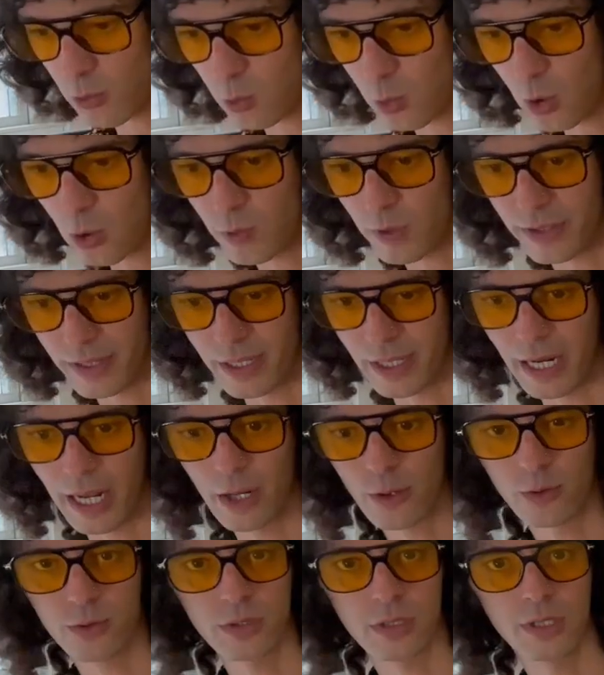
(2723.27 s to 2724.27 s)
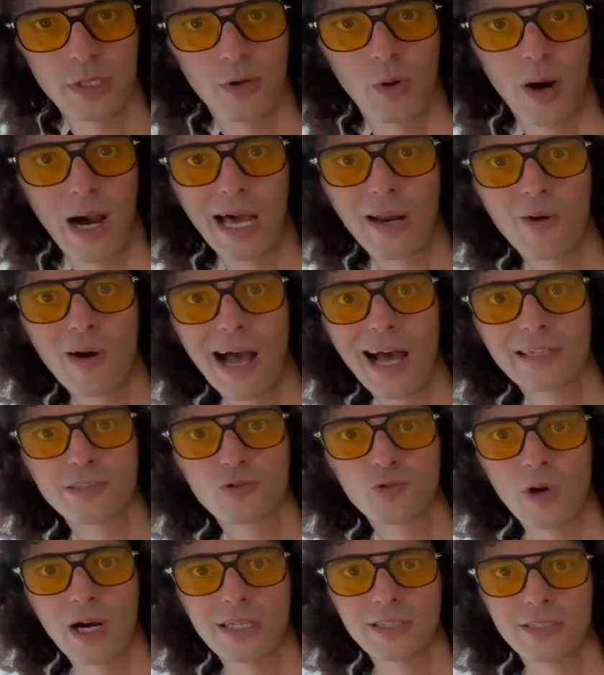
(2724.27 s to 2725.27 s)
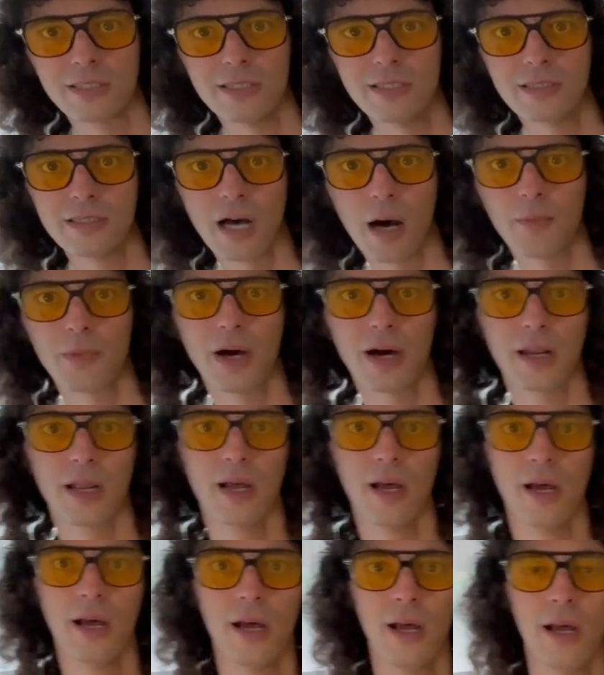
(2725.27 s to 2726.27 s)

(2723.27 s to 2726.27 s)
roll with it. I don't, you know, I don't ask questions. I'm not,